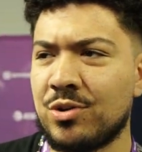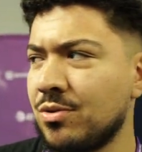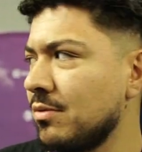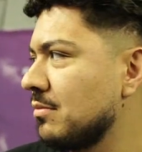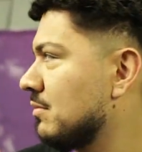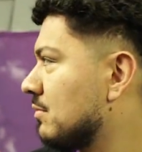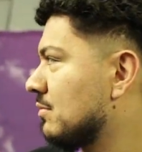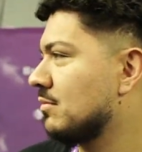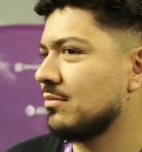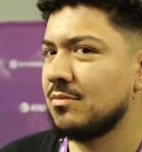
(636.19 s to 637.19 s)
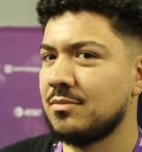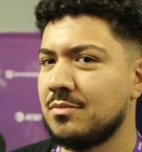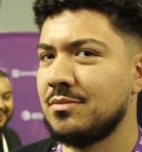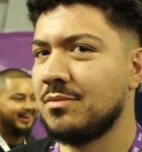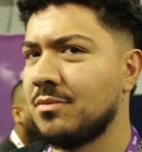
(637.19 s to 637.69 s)
quick. Wait,
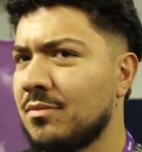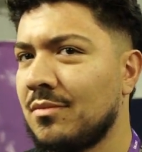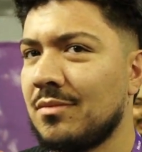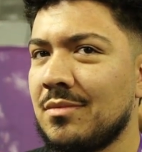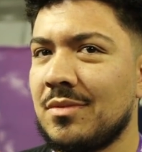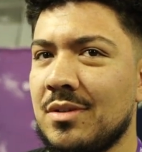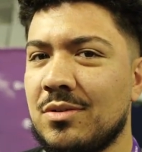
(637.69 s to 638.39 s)
why is everybody saying swag?